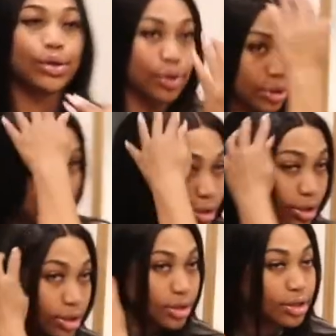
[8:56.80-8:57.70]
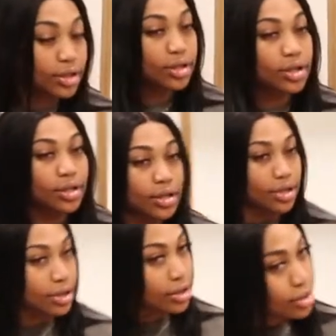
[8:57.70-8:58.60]
shaking this camera, but
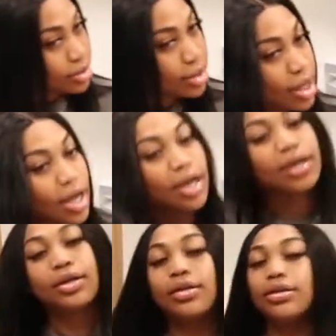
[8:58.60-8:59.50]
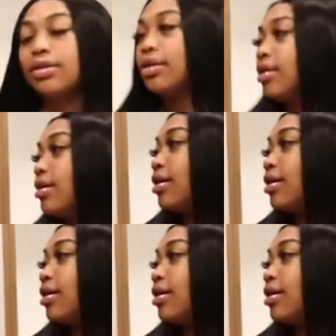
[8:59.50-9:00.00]
all right, y'all. We'll catch y'all